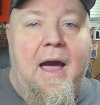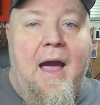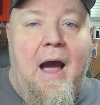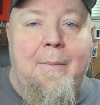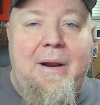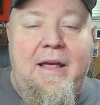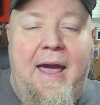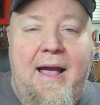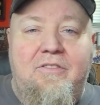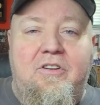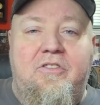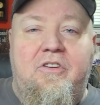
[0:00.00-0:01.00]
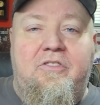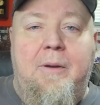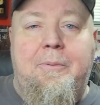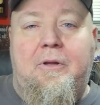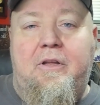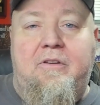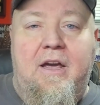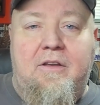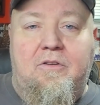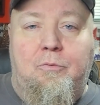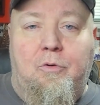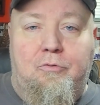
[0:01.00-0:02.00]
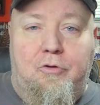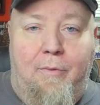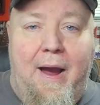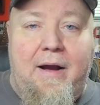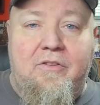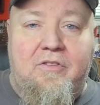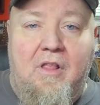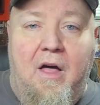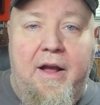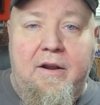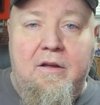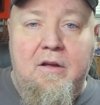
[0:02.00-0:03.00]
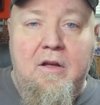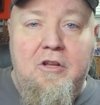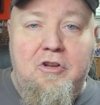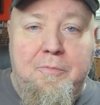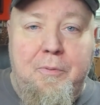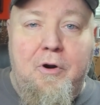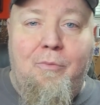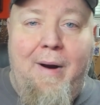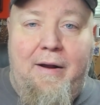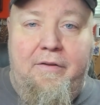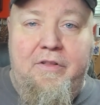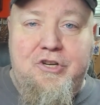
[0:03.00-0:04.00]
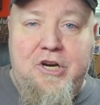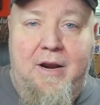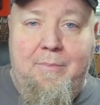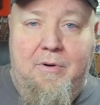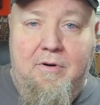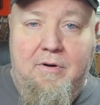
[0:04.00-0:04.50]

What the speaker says: How many hands does it typically take to rack a slide, to put a round in the chamber?